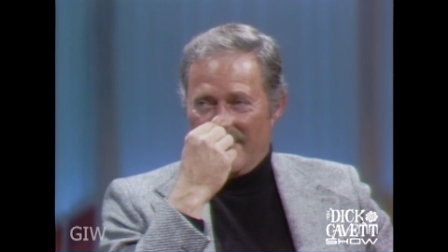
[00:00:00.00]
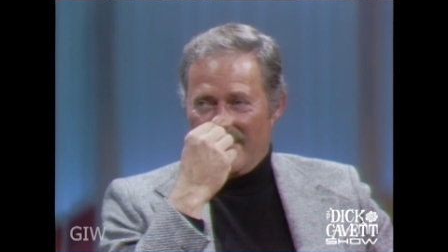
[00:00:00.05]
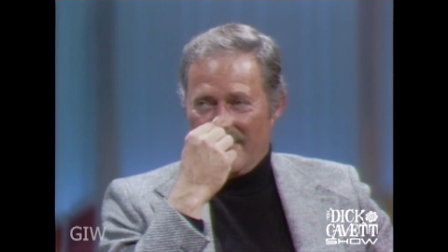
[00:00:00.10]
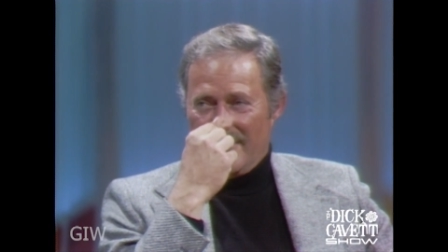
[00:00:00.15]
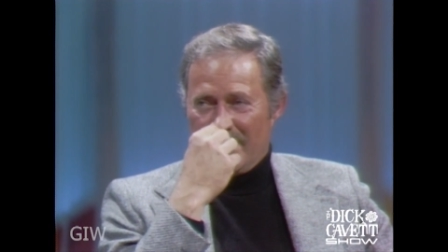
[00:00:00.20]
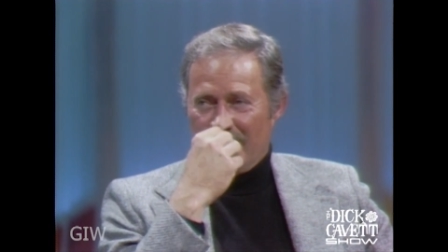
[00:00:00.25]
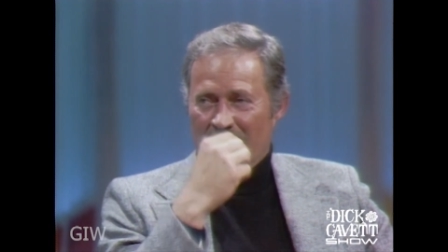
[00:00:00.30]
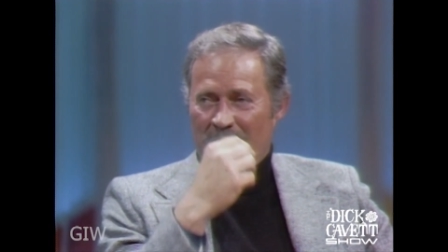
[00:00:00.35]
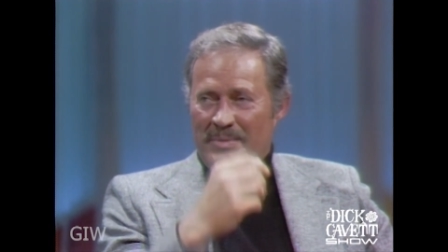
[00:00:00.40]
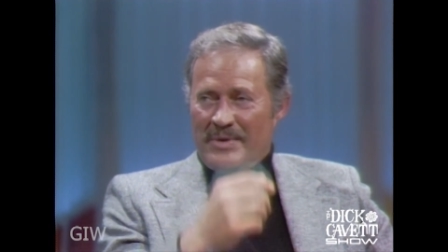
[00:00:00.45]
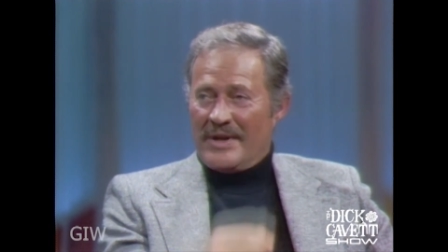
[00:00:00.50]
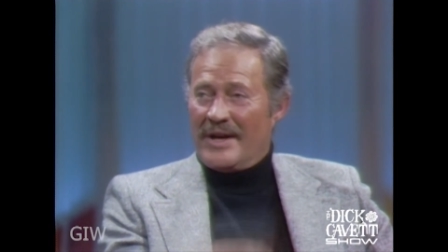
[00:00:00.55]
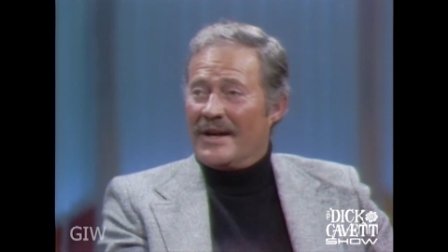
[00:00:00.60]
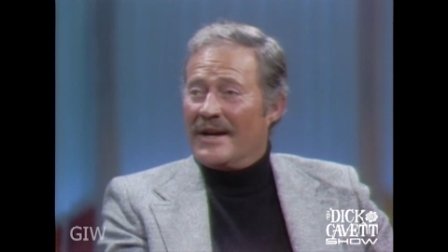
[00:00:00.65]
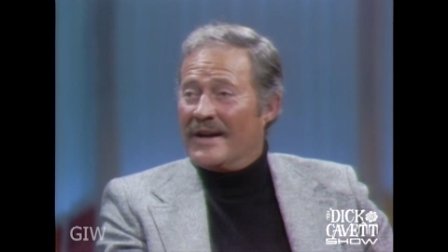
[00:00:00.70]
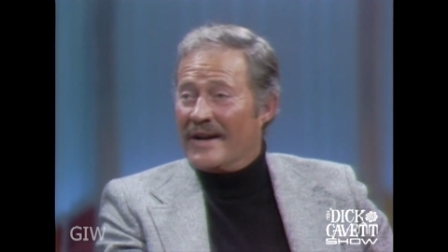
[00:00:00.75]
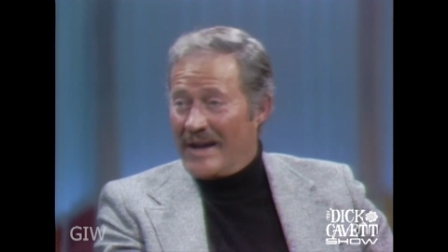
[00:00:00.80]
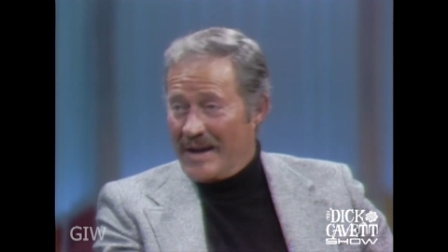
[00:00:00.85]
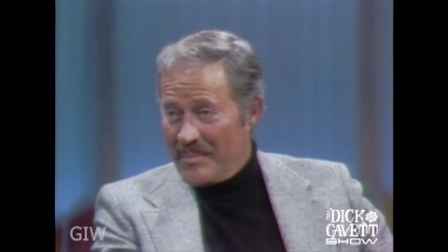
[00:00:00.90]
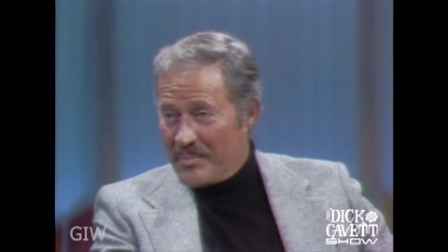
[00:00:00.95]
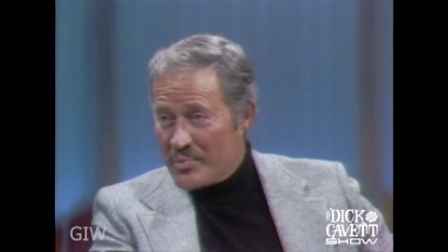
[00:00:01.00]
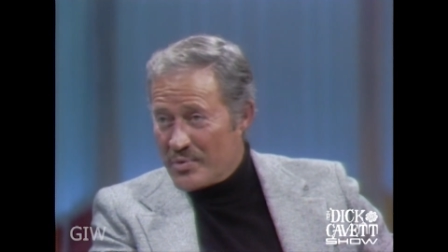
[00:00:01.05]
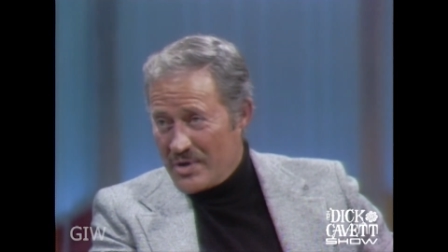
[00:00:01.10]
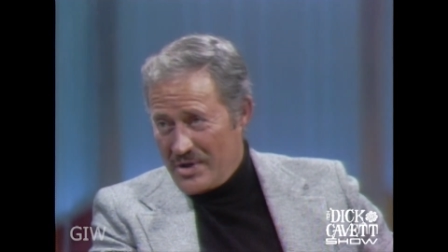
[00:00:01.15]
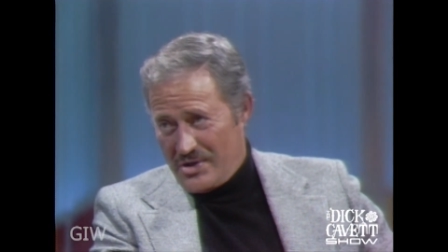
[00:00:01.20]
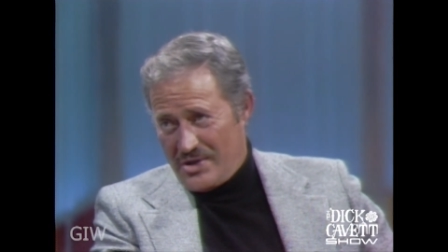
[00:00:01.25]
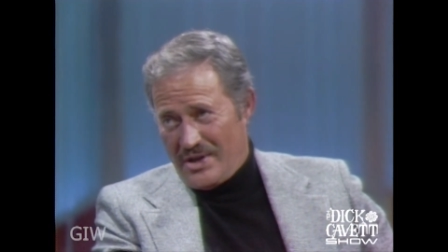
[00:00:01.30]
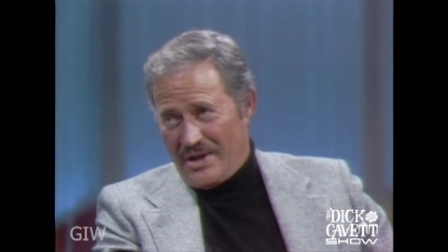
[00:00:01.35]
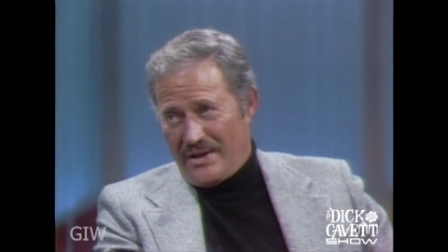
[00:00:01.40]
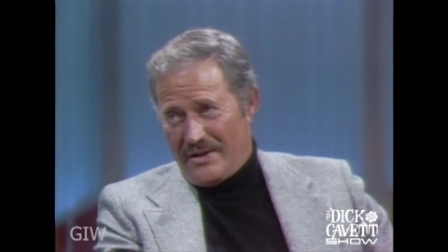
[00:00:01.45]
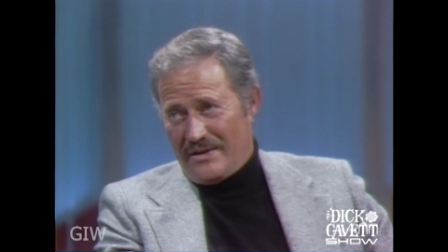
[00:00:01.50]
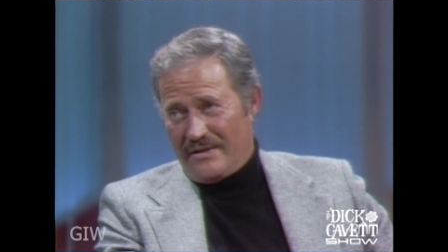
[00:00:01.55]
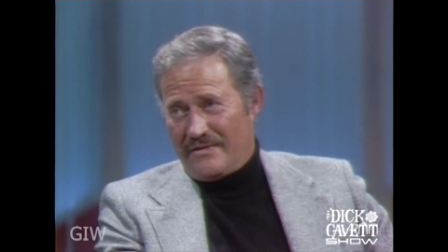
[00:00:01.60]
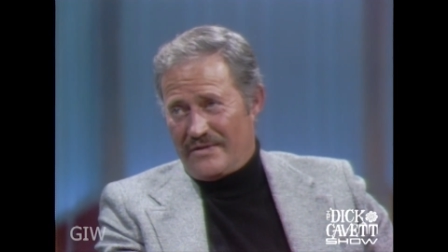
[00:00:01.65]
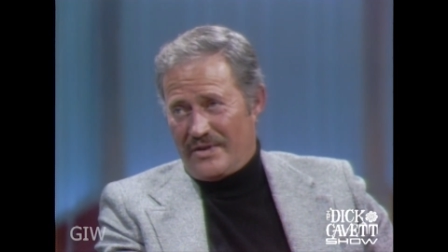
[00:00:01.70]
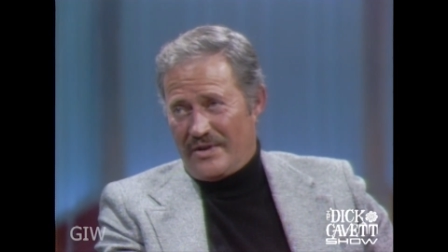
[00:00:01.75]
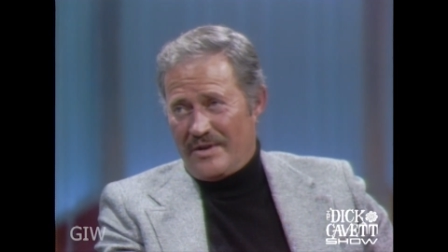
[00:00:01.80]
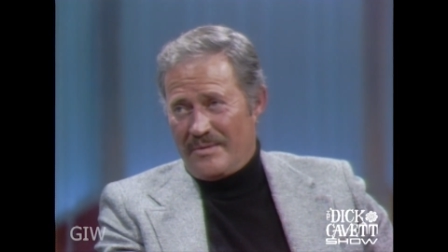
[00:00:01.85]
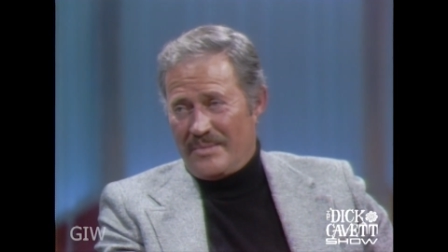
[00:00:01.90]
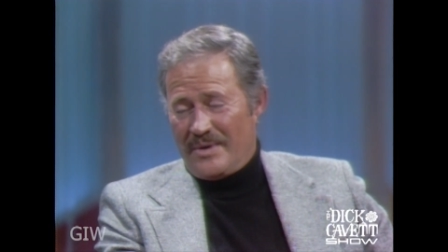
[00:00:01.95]
and you told me that, and I appreciated it
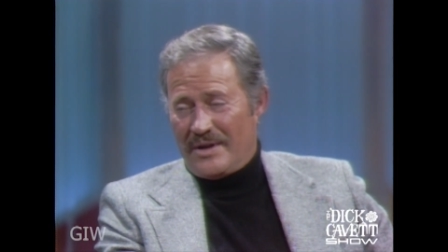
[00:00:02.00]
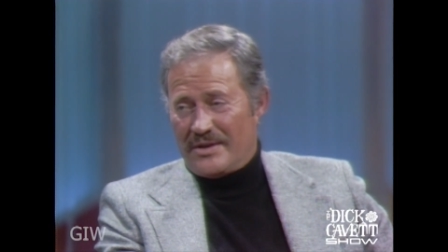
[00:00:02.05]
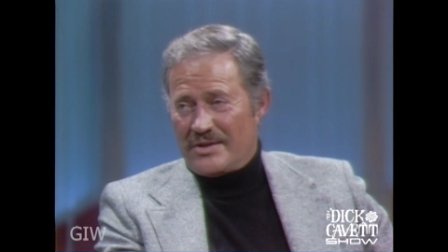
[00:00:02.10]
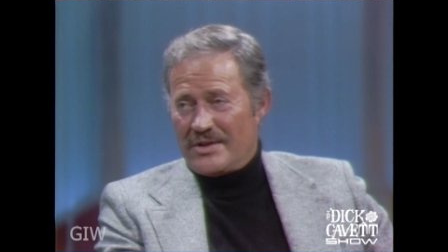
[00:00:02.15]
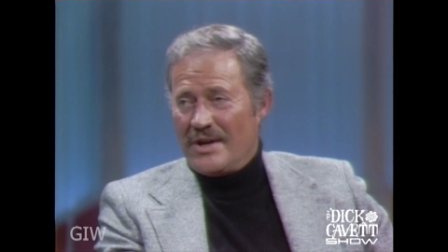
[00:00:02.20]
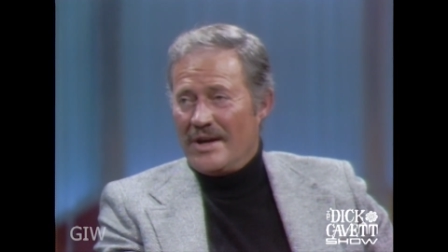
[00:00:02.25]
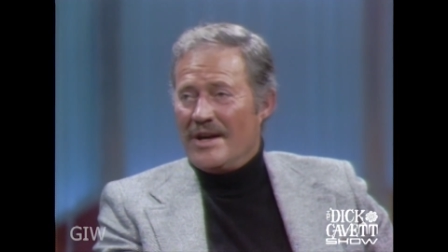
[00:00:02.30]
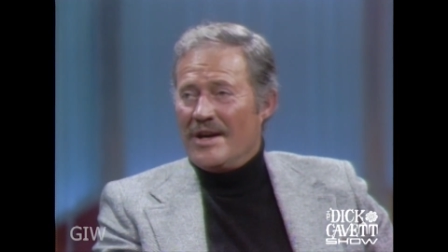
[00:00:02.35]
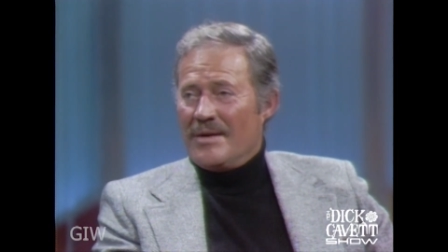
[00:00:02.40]
very much